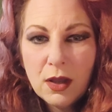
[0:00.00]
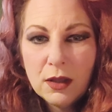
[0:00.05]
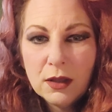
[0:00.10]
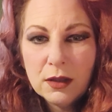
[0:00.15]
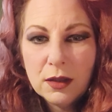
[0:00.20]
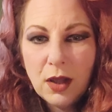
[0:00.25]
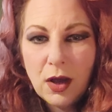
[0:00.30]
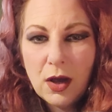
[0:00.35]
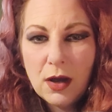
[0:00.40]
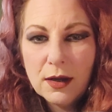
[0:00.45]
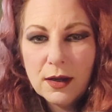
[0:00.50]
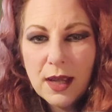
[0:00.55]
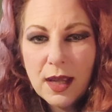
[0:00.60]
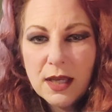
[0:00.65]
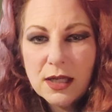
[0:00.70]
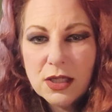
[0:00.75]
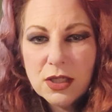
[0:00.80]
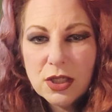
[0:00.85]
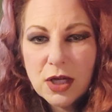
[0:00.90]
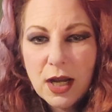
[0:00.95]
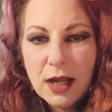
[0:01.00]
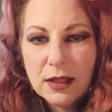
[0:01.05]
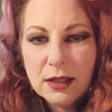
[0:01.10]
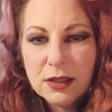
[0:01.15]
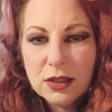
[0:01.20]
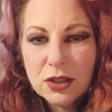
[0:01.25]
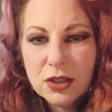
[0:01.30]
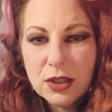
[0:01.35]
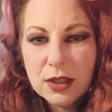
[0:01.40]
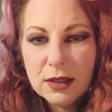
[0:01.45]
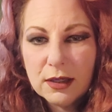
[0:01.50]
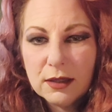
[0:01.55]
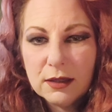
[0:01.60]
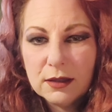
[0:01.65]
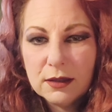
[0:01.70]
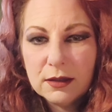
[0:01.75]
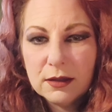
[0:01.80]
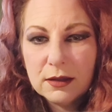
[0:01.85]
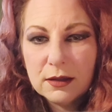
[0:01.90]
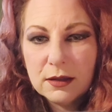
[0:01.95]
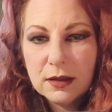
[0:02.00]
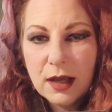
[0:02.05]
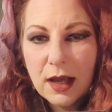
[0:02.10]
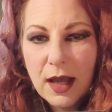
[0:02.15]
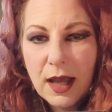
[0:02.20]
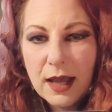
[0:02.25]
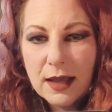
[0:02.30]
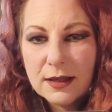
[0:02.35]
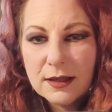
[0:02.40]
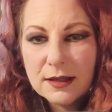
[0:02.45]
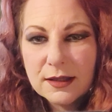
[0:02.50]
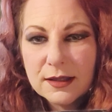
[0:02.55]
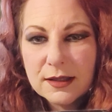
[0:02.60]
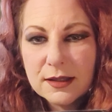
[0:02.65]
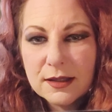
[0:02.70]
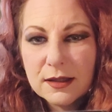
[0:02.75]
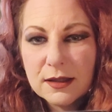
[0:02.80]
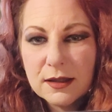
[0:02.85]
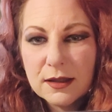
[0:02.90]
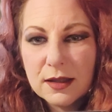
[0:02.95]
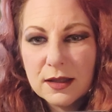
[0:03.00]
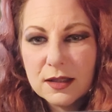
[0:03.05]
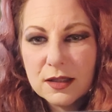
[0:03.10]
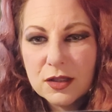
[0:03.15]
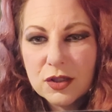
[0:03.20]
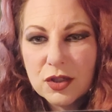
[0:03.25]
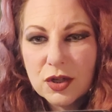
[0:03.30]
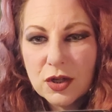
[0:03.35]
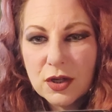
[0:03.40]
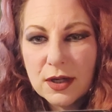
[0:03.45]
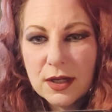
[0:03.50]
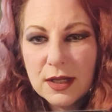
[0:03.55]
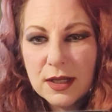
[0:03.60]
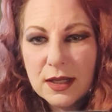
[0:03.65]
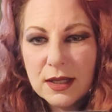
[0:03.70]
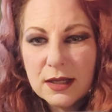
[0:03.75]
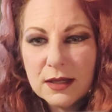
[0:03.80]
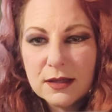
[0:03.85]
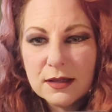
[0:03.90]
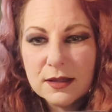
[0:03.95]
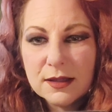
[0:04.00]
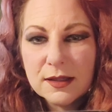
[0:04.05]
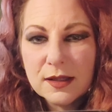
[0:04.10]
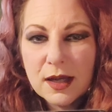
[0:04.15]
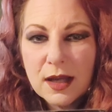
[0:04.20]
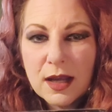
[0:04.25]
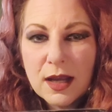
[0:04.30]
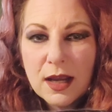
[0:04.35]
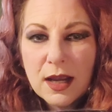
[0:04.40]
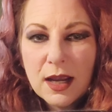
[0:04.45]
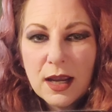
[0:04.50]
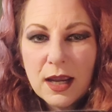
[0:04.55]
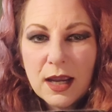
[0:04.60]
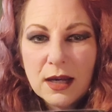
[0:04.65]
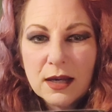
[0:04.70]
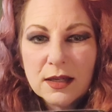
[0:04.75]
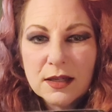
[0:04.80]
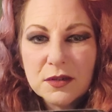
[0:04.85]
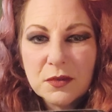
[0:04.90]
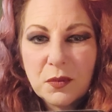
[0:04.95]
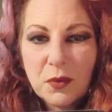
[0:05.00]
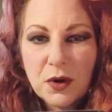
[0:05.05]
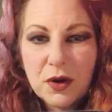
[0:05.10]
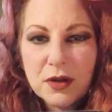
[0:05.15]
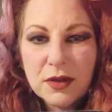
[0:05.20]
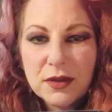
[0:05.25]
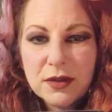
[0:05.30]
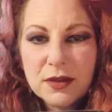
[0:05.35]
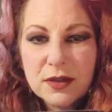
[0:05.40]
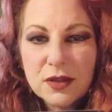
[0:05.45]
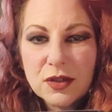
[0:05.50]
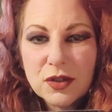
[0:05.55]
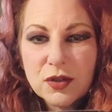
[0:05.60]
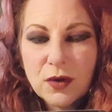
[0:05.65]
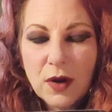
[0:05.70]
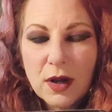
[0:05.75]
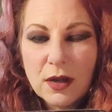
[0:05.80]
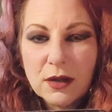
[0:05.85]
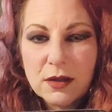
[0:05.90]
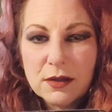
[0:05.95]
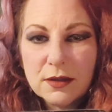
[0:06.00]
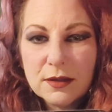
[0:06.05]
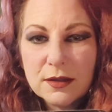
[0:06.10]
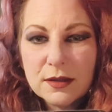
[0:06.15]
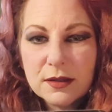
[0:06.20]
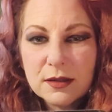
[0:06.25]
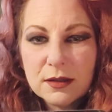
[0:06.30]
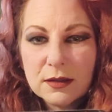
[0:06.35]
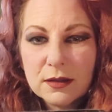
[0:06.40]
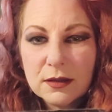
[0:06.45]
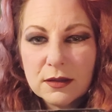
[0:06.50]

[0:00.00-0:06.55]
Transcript: Long and challenging as this journey is, it is worth the struggles.